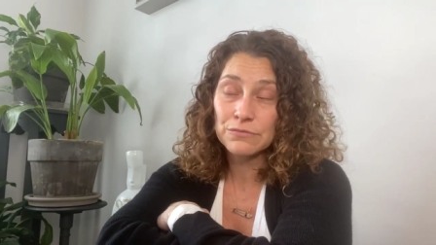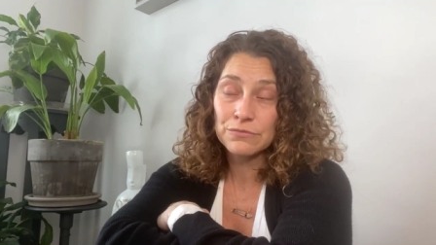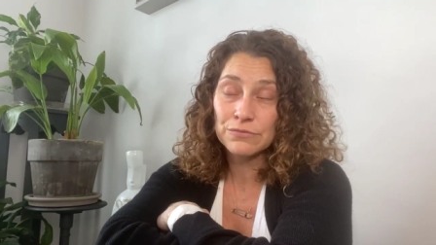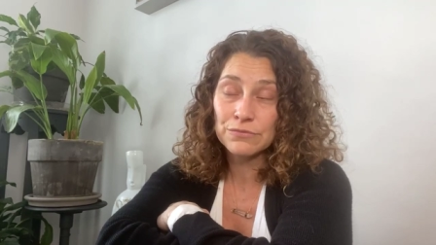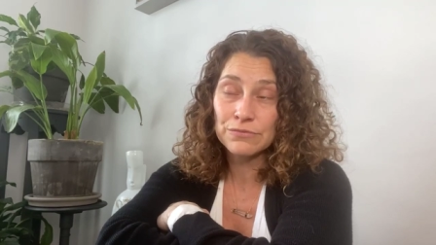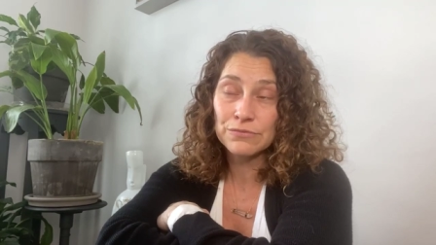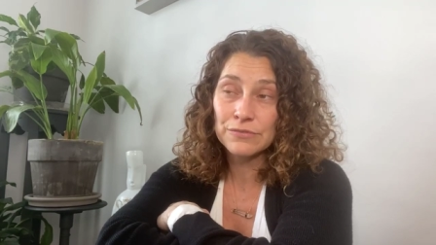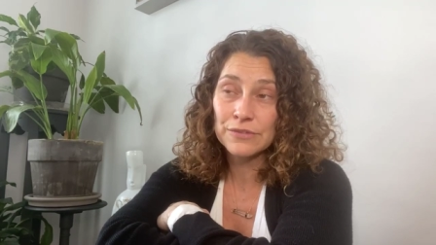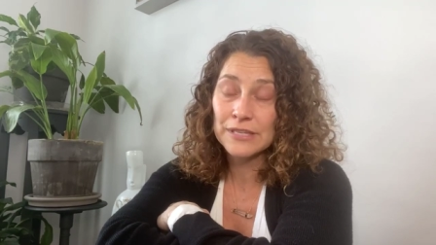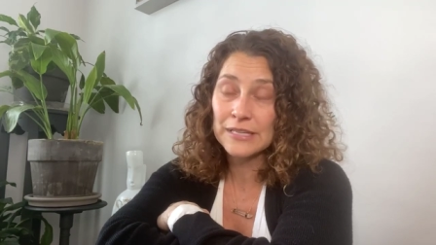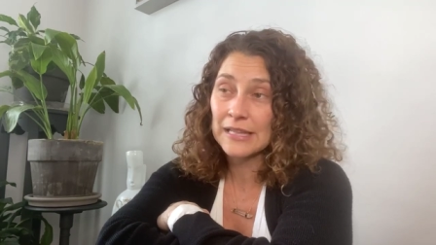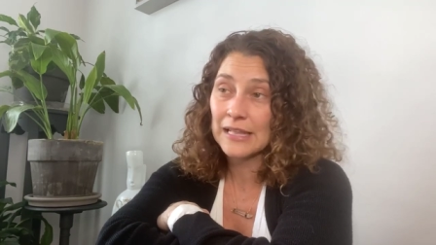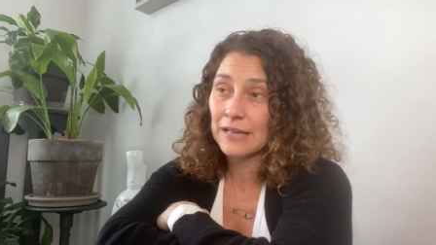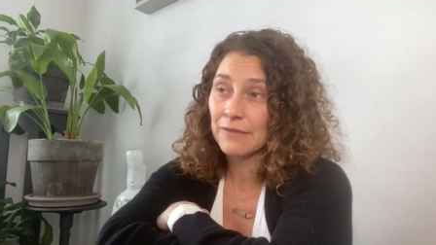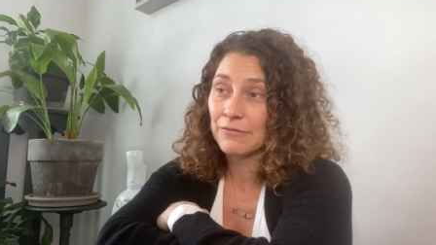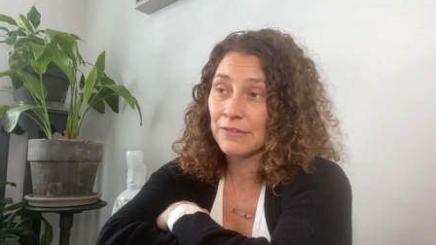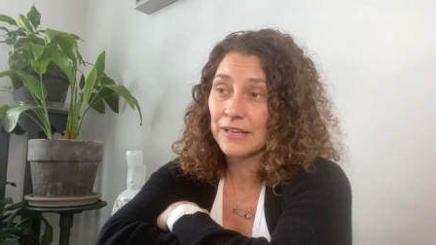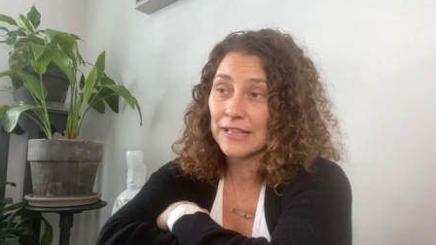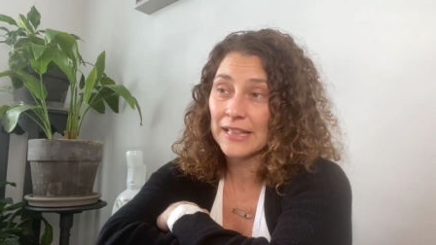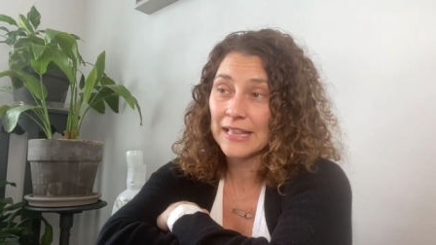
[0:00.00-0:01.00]
really,
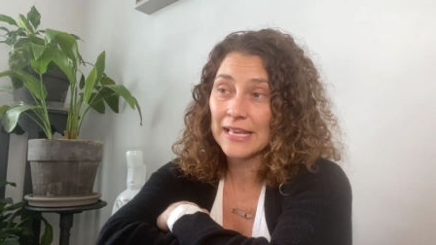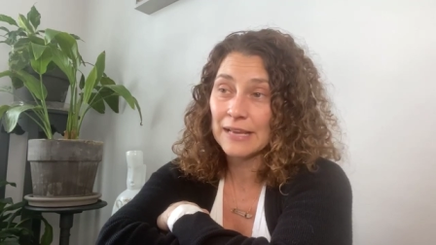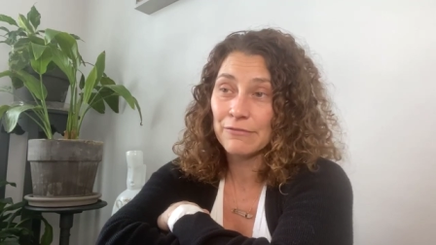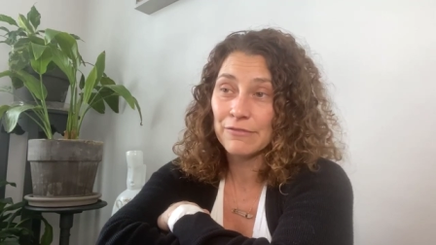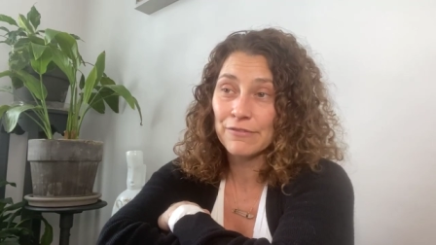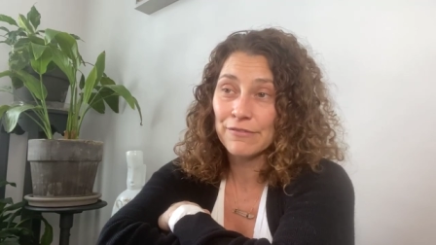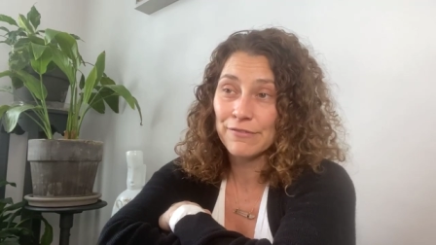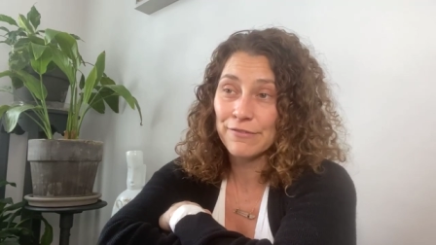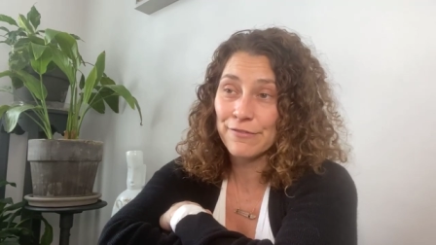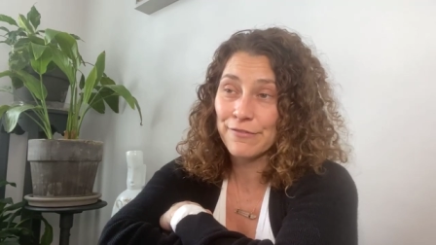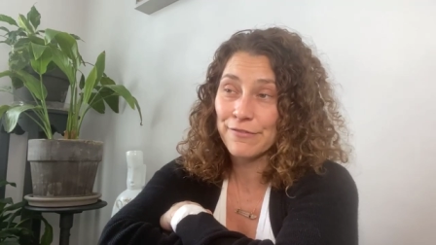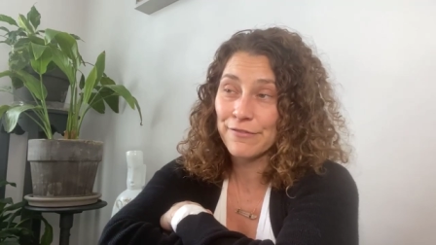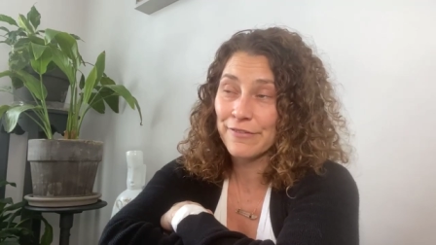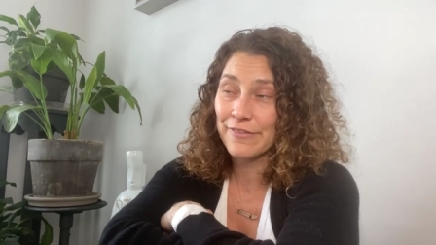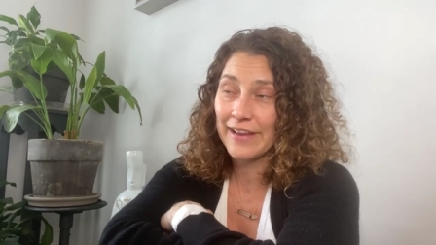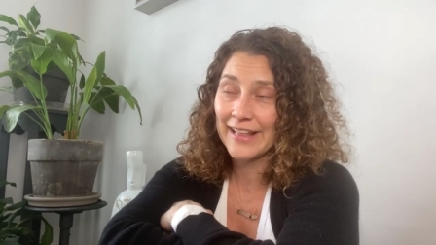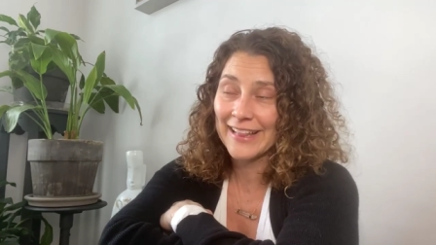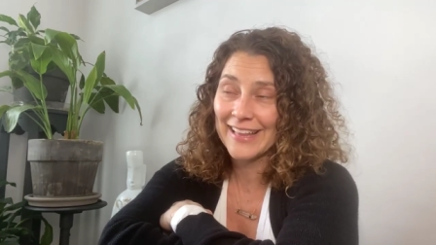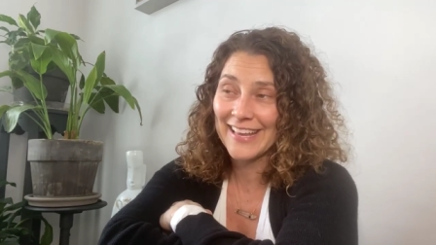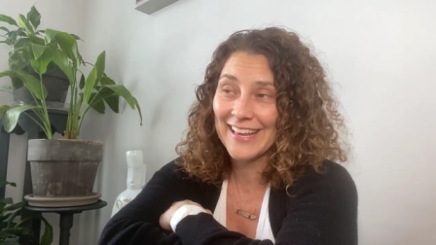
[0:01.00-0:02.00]
really,
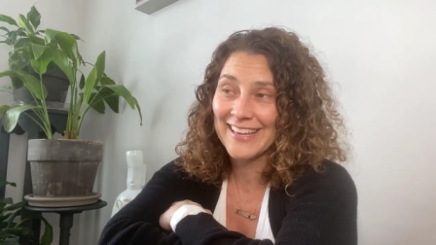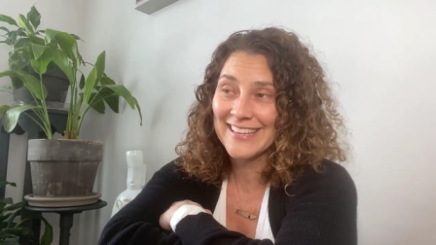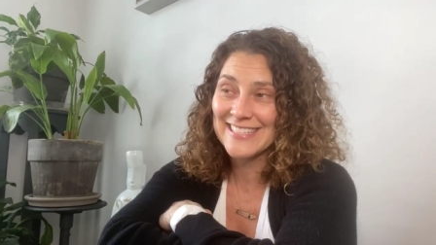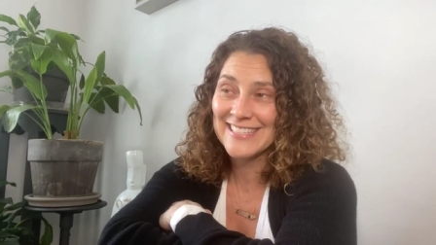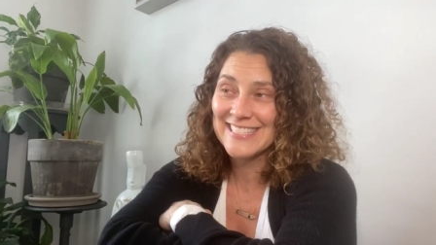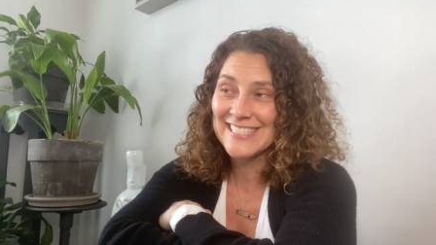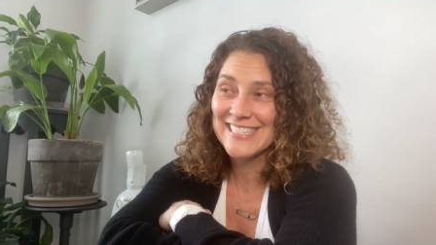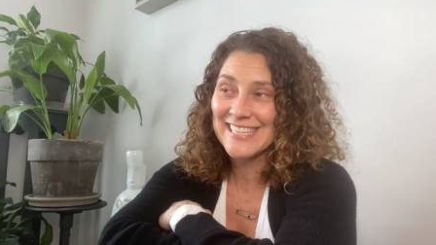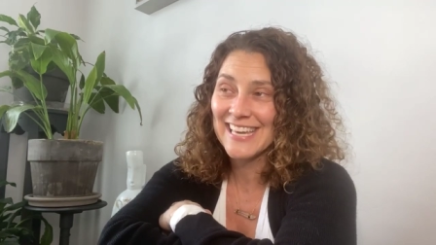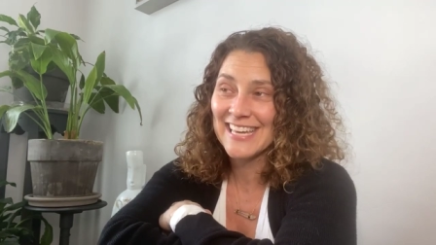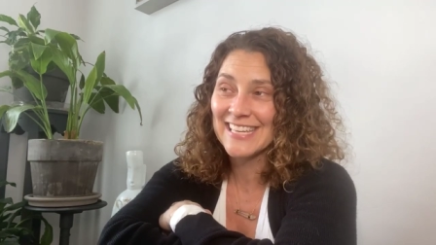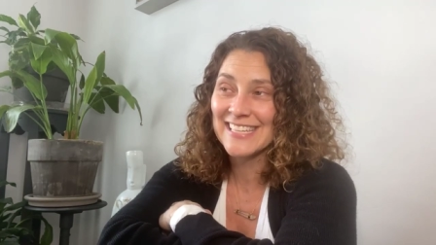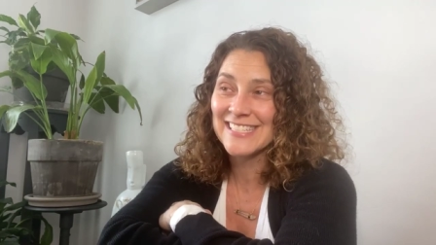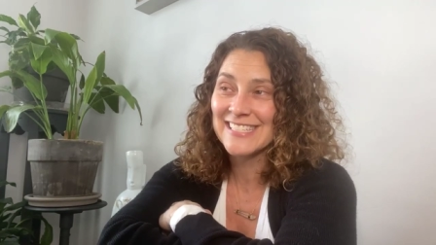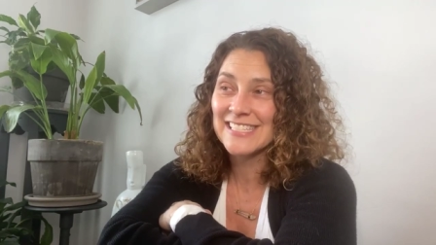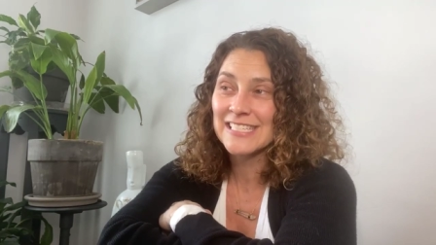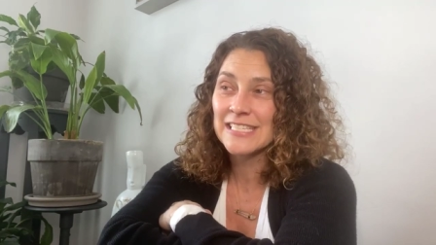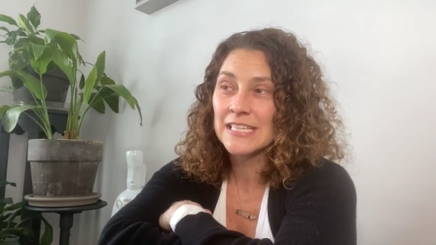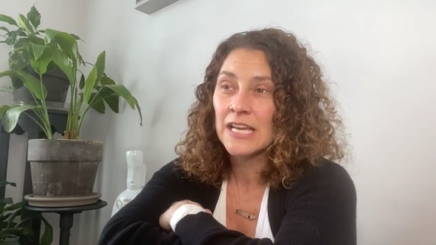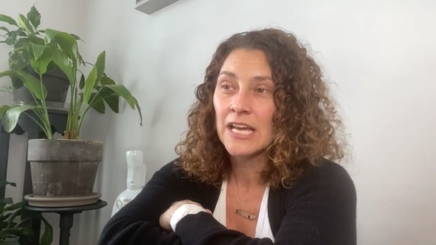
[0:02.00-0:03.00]
really
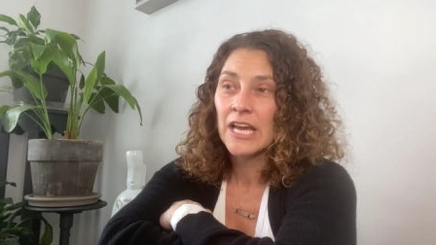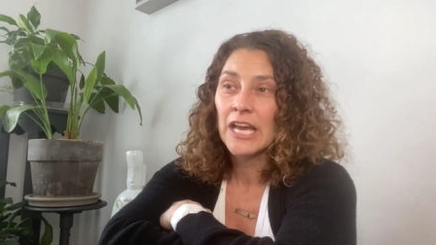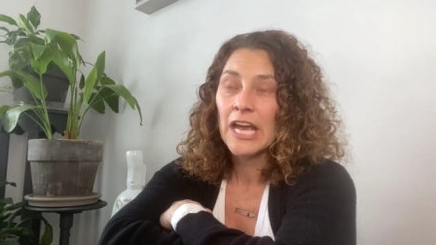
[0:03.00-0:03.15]
intense.